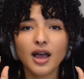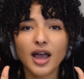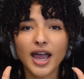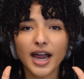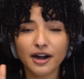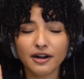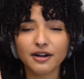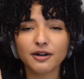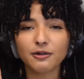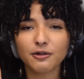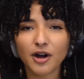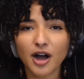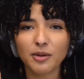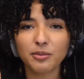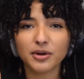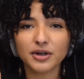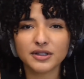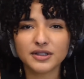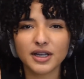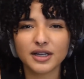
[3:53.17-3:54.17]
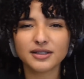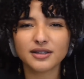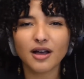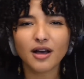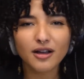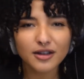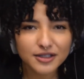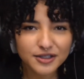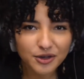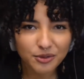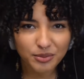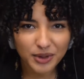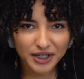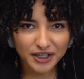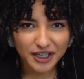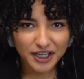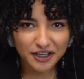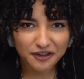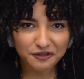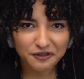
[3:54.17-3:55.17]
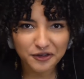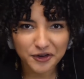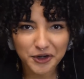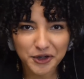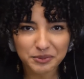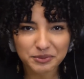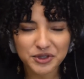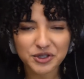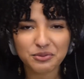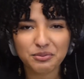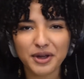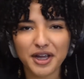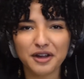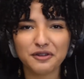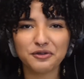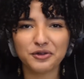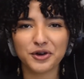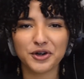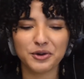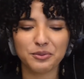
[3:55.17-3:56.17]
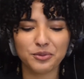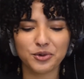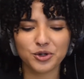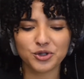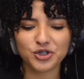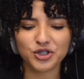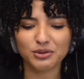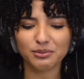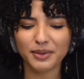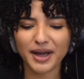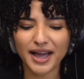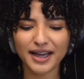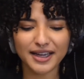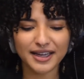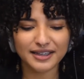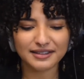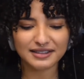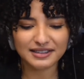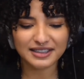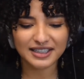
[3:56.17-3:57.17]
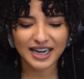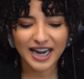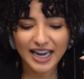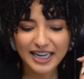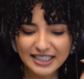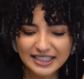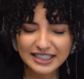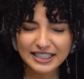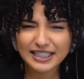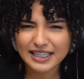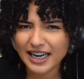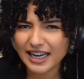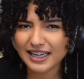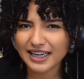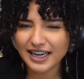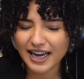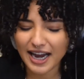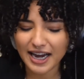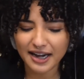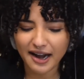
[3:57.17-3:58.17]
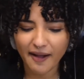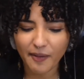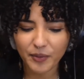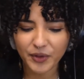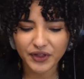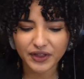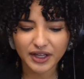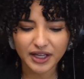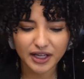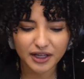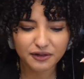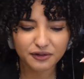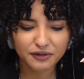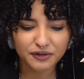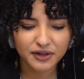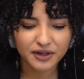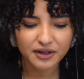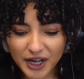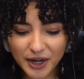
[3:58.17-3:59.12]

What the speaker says: Eric Roberts has also been confirmed to pay for an abortion back in 1988, I believe.